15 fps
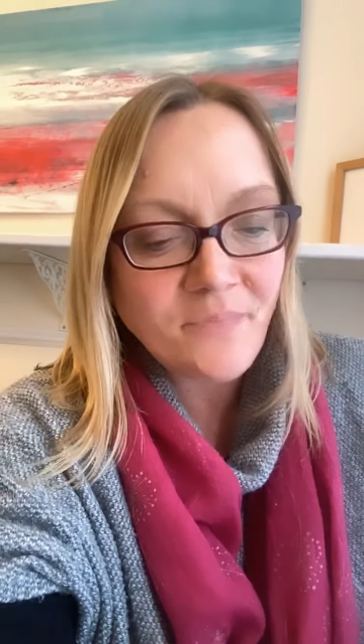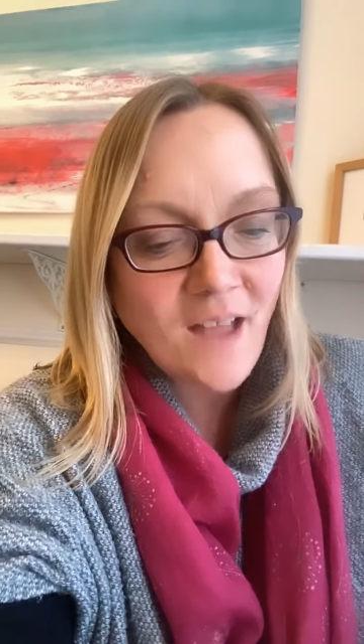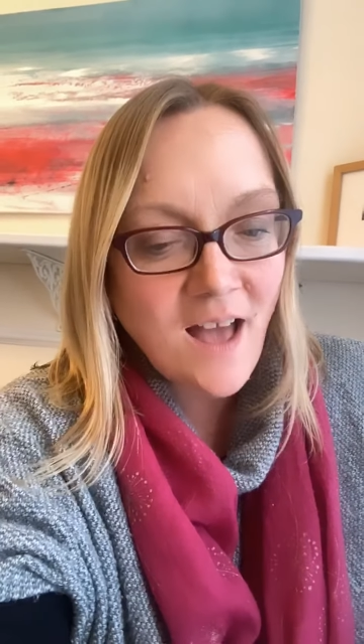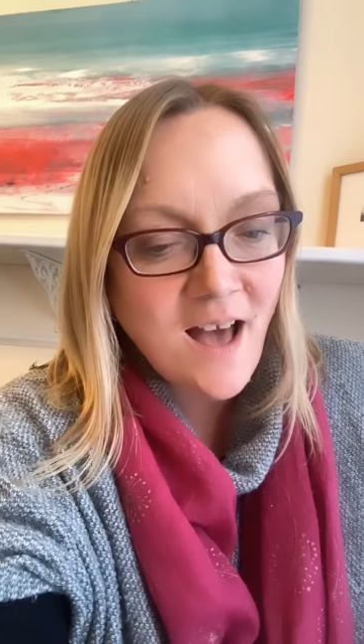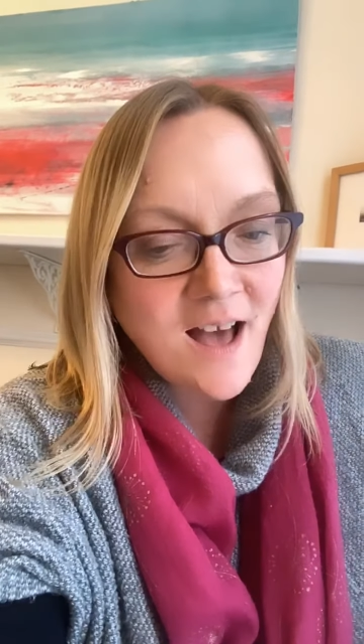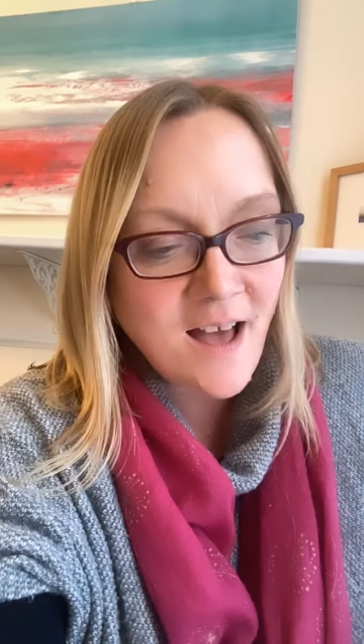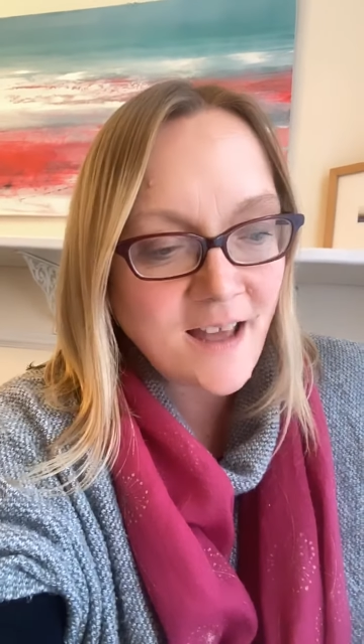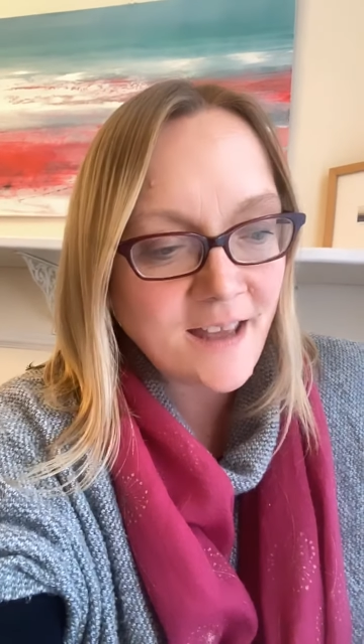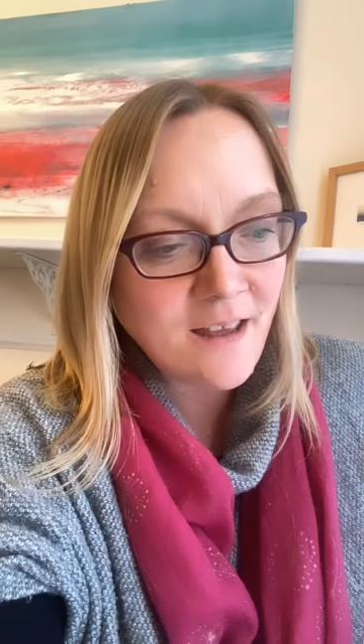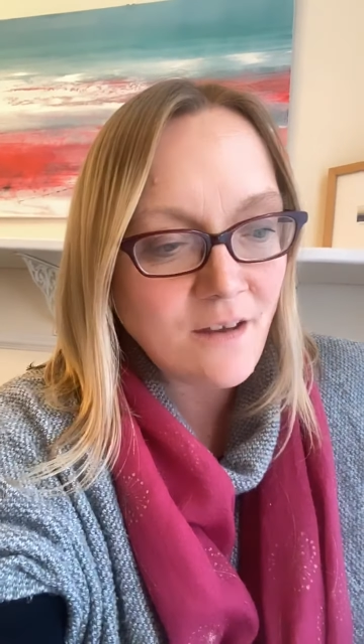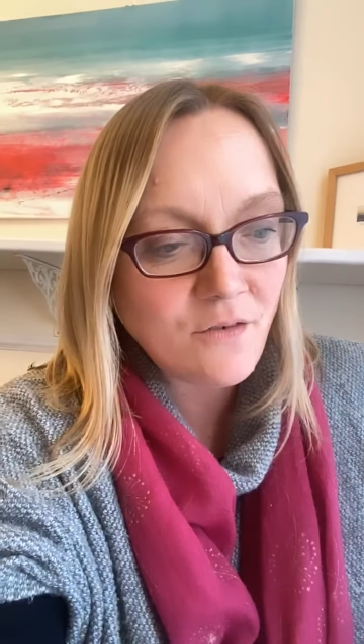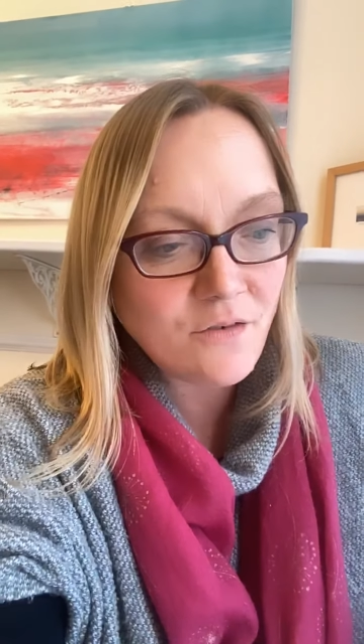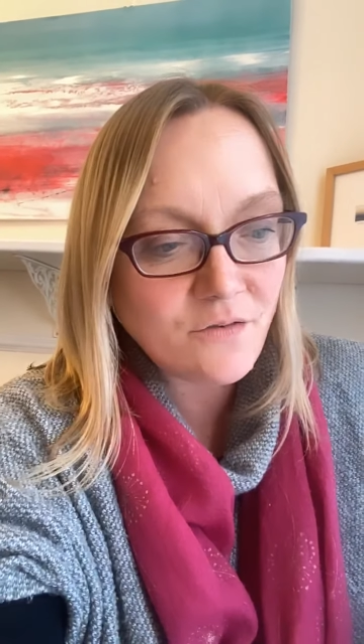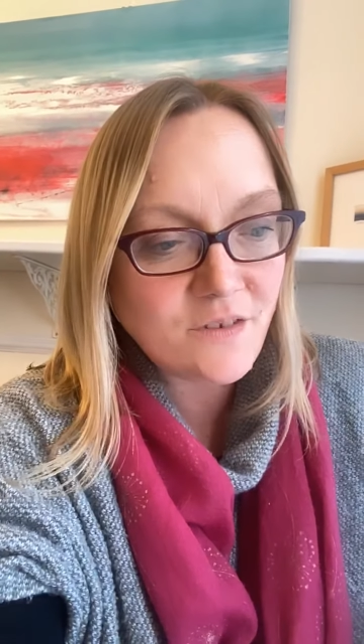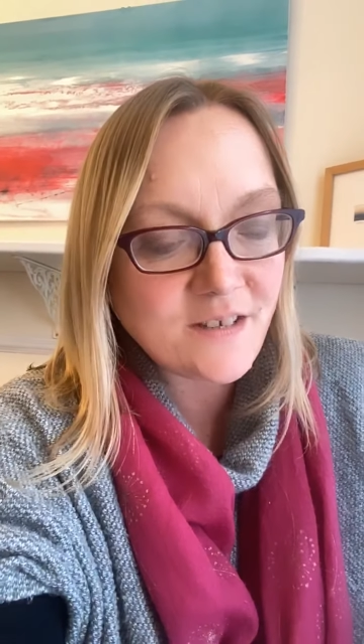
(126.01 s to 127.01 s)
I
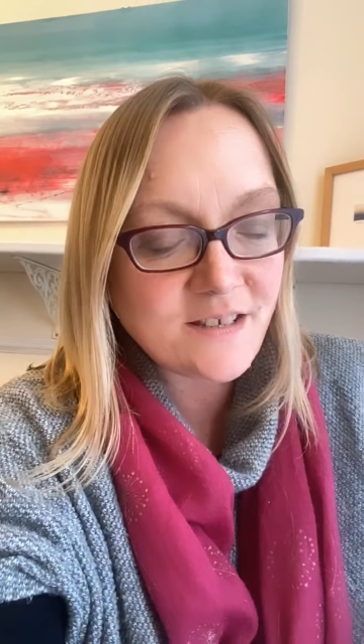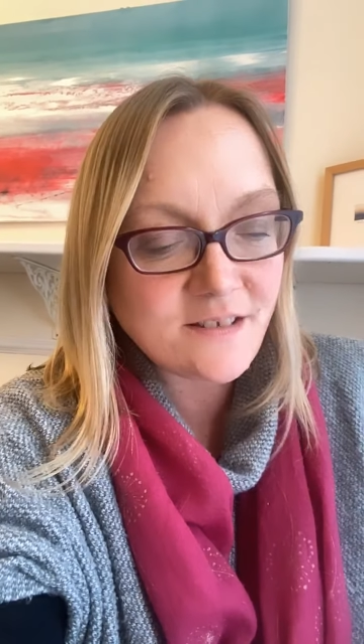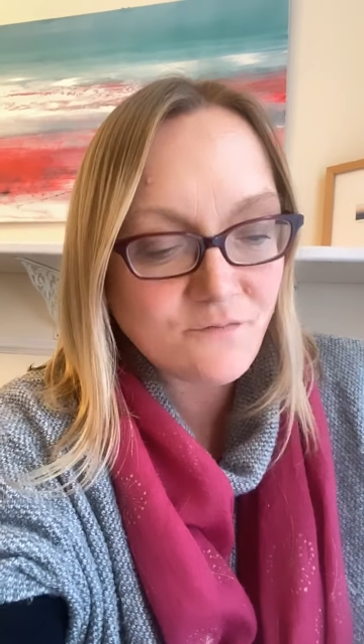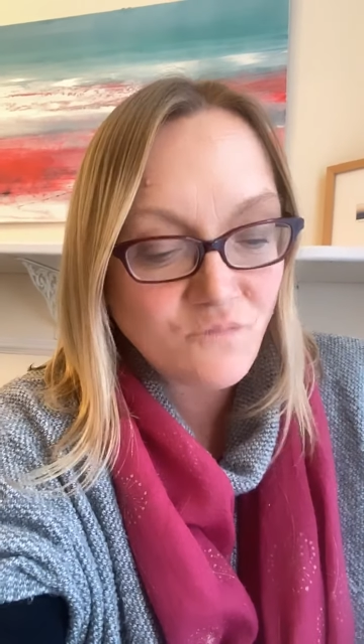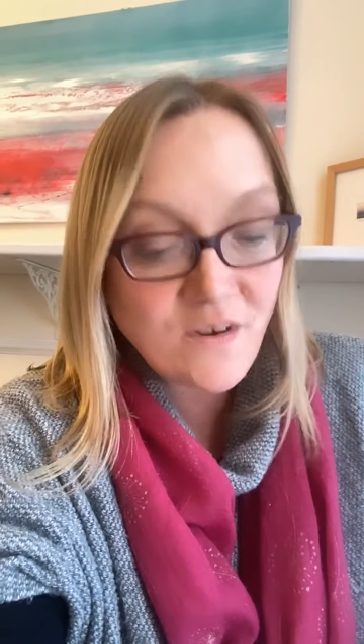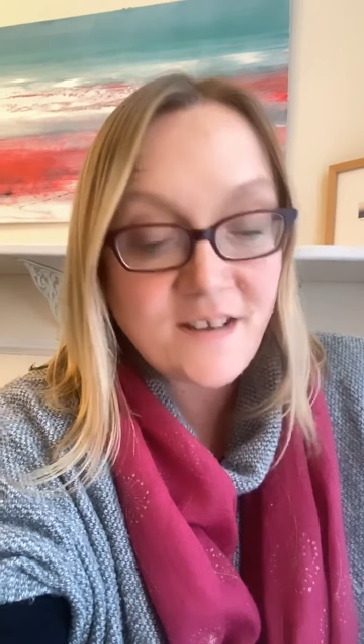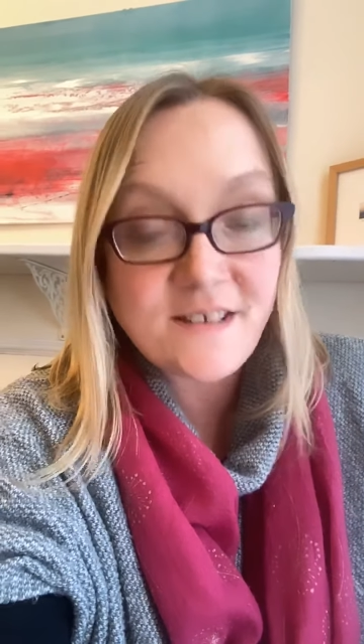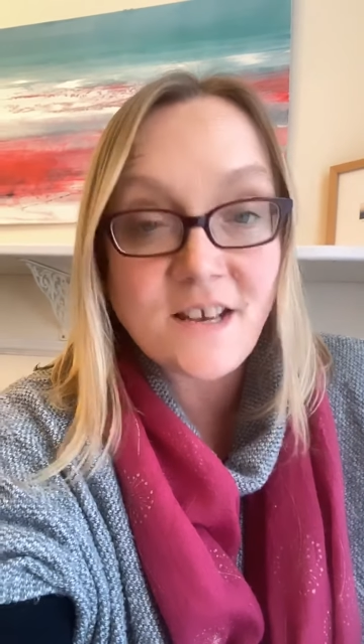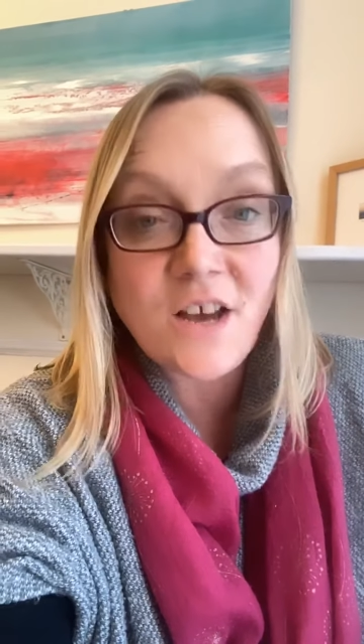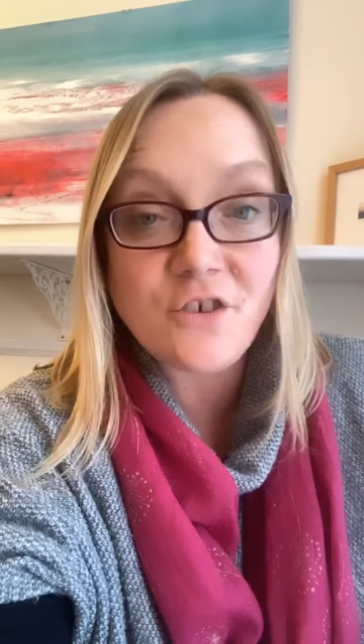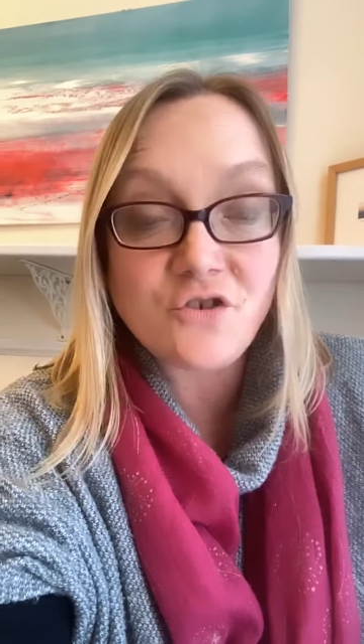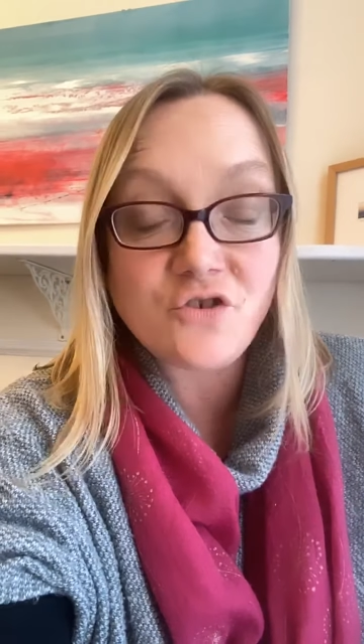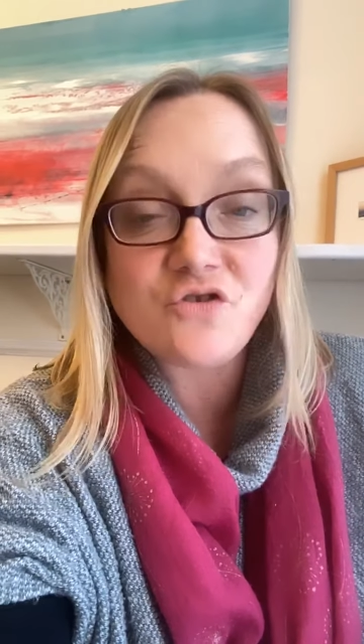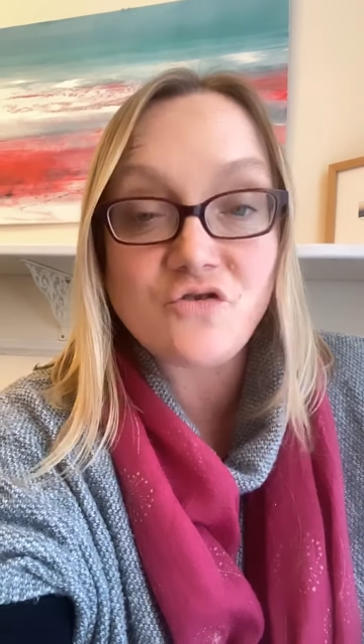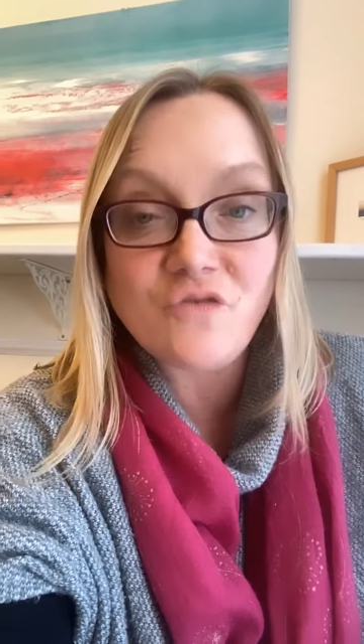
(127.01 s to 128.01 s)

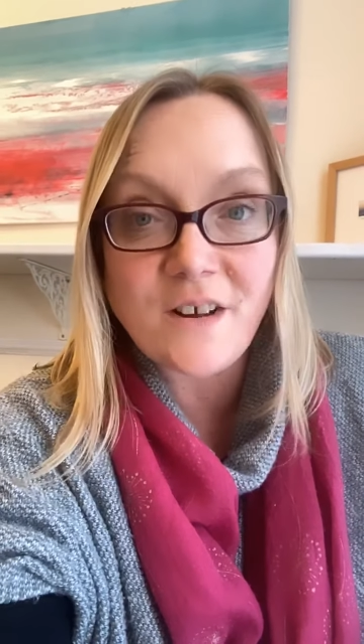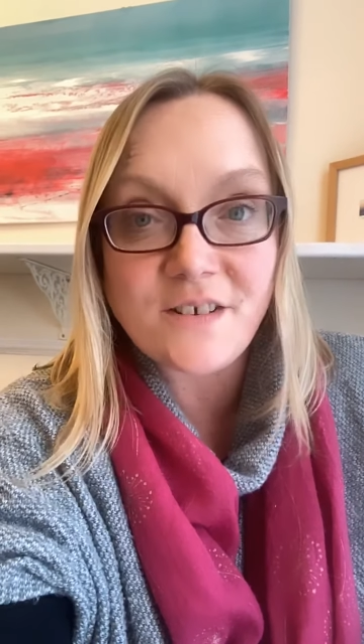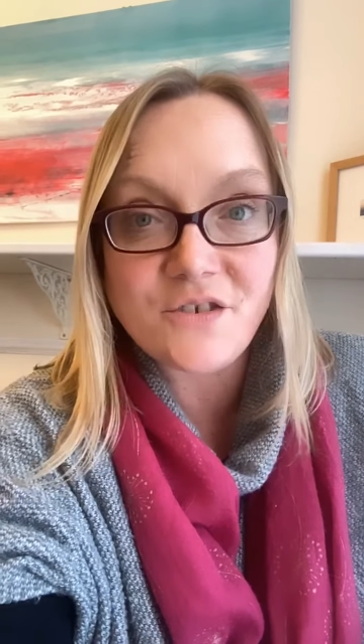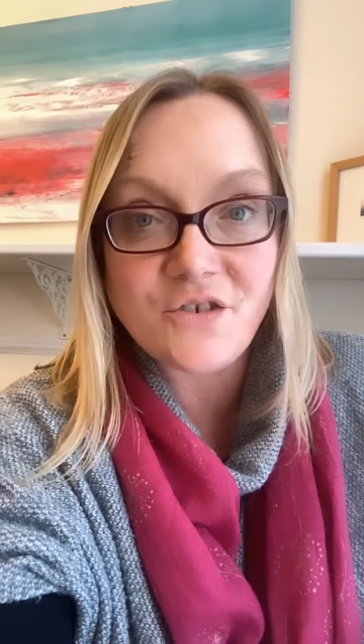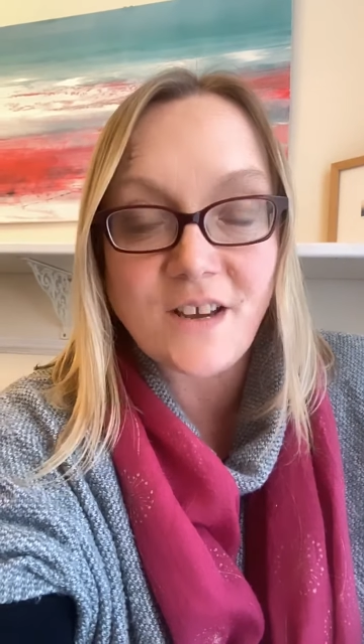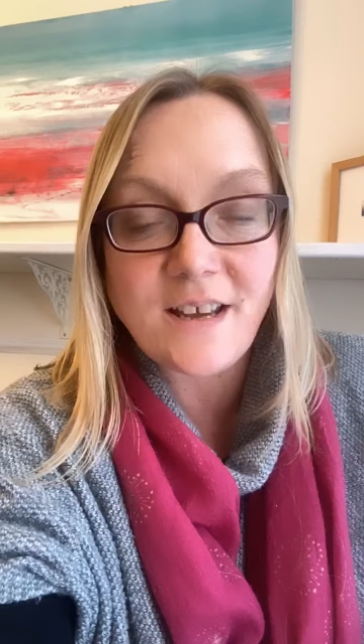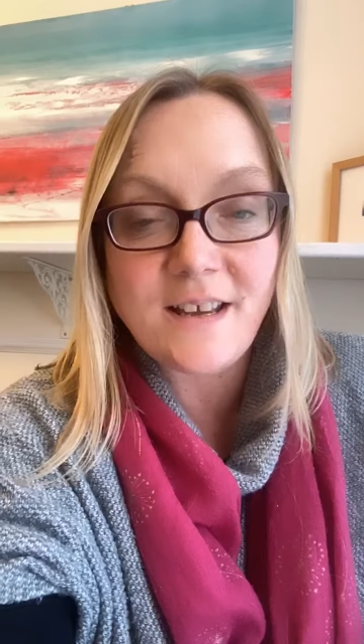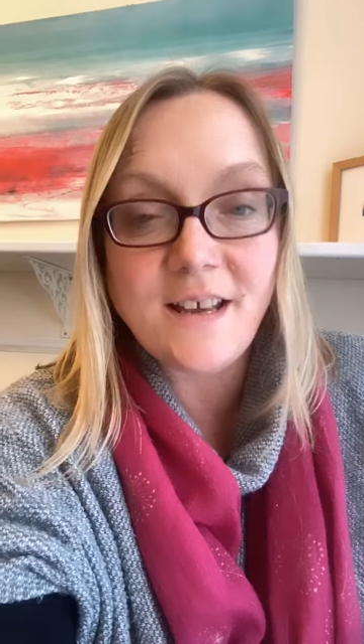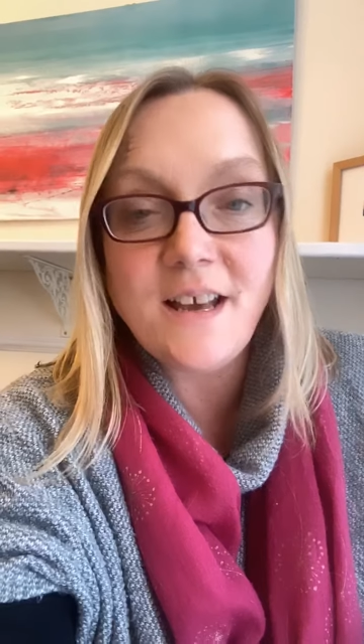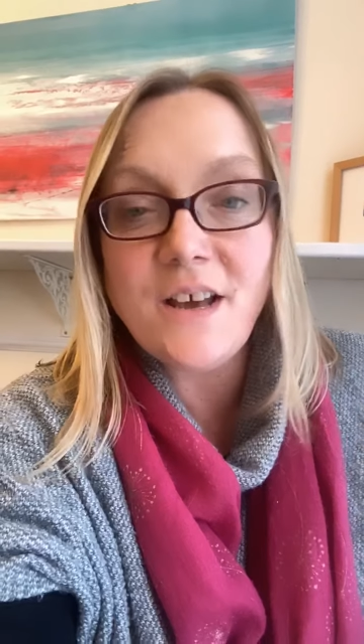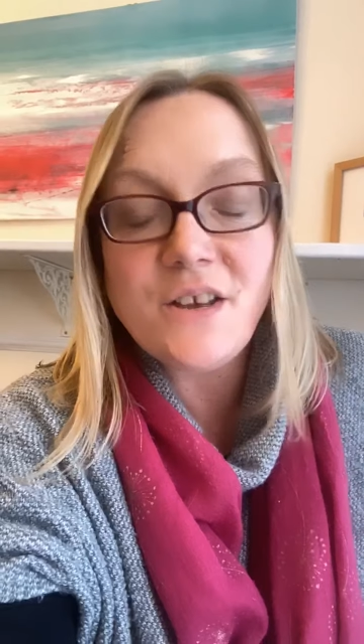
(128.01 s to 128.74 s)
research strategy.